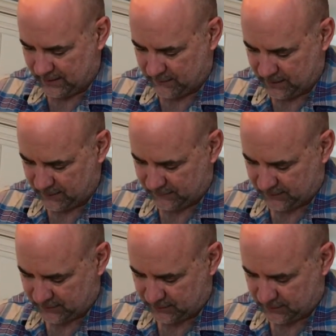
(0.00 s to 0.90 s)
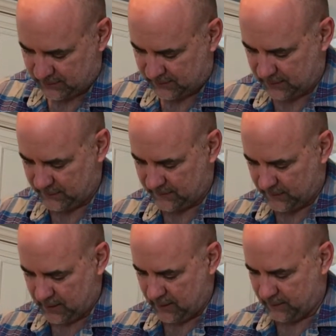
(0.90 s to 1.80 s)
have such a hard time here.
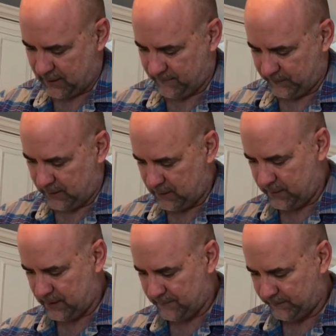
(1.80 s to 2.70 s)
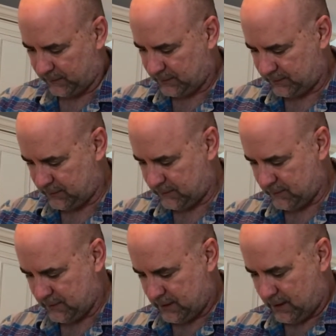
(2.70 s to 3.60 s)
Okay, here we go. So
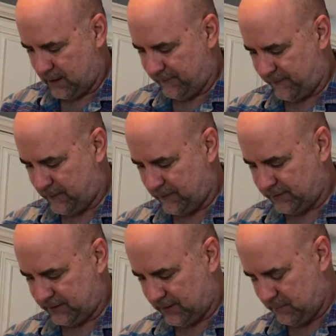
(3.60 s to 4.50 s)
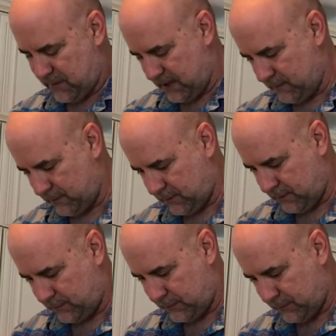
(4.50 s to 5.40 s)
our first meat we're
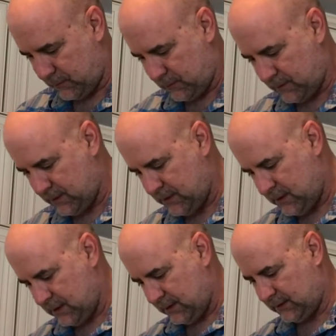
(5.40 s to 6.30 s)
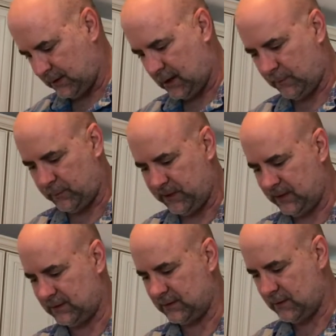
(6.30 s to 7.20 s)
gonna put on is a couple pieces of